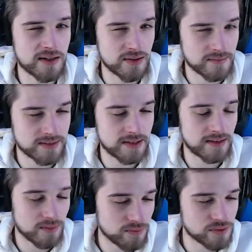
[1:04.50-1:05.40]
over
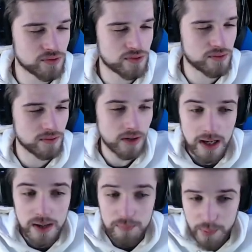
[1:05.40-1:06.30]
here. We're so cool.
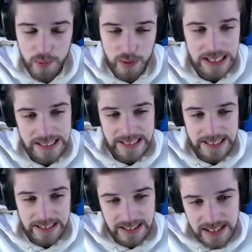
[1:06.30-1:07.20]
But
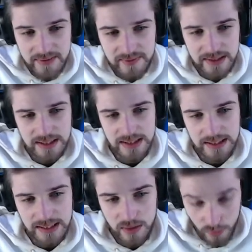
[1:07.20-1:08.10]
Living It
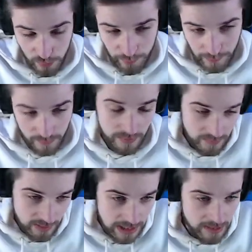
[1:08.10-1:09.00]
Up, or
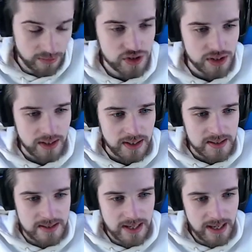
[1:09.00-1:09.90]
Living Large,
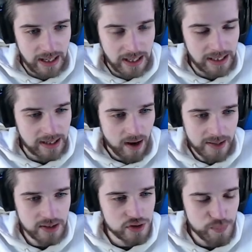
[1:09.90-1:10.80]

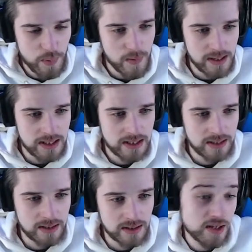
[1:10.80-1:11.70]
kind of just brought
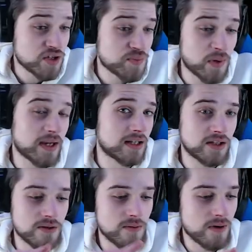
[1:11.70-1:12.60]
in
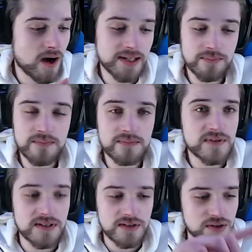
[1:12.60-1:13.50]
new
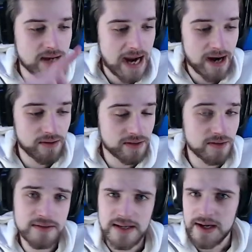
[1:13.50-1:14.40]
items, new
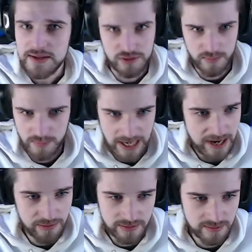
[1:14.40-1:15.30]
characters. Some
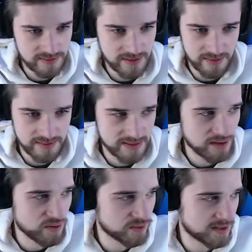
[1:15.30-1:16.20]
characters that
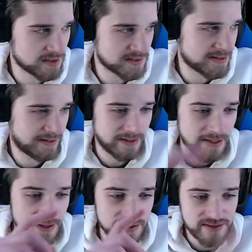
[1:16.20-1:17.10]
still go to this day.
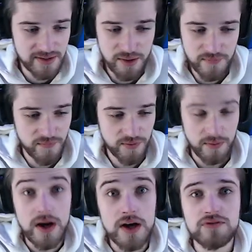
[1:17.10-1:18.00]
Servo,
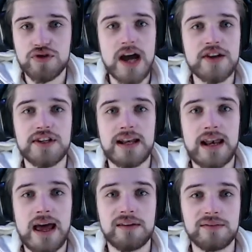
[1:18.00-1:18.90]
Tragic
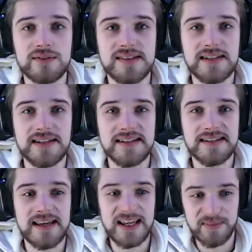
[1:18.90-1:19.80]
Clown was in this
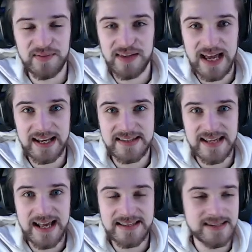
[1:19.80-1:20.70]
game. If you had a
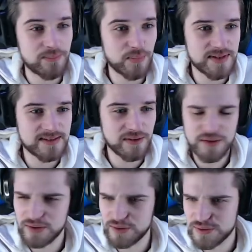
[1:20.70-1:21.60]
sad sim, wasn't it?
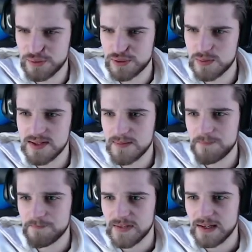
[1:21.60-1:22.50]
Or an unsocial
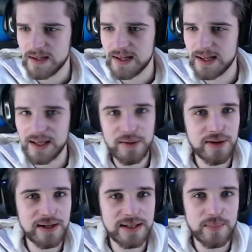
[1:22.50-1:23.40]
sim.
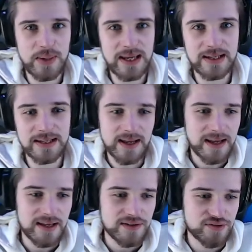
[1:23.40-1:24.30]
Looking at the painting,
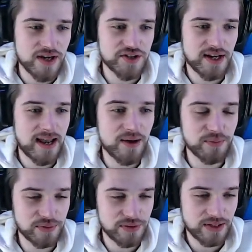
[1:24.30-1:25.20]
Tragic
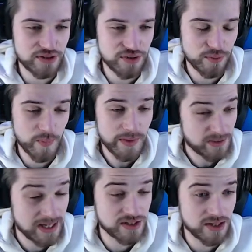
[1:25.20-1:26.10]
Clown would show up.
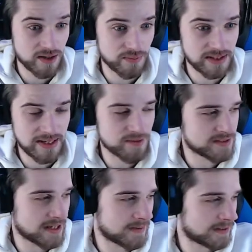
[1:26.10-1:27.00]
He's actually kind of really
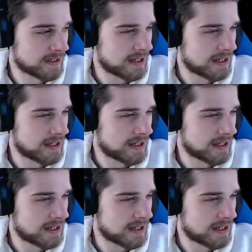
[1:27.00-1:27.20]
irritating.